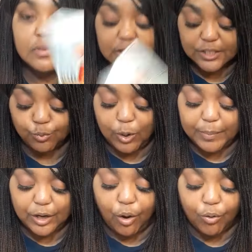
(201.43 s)
This is one
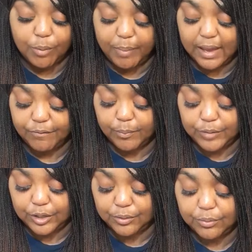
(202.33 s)
been holding back from
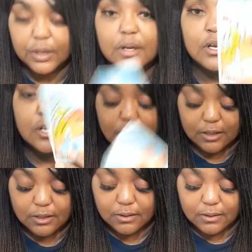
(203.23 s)
you.
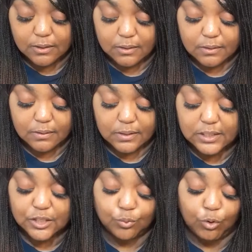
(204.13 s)

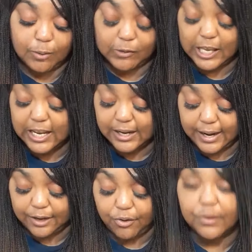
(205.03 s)
This is one with in and
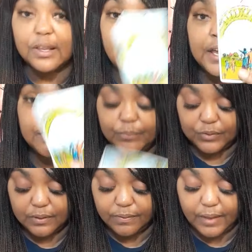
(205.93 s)
out of your life.
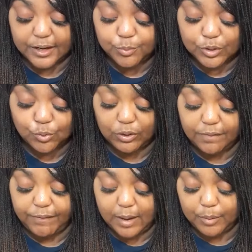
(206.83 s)
Now this person want a
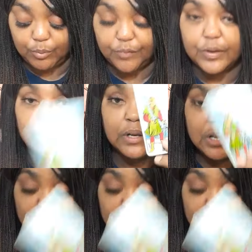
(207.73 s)
family with you.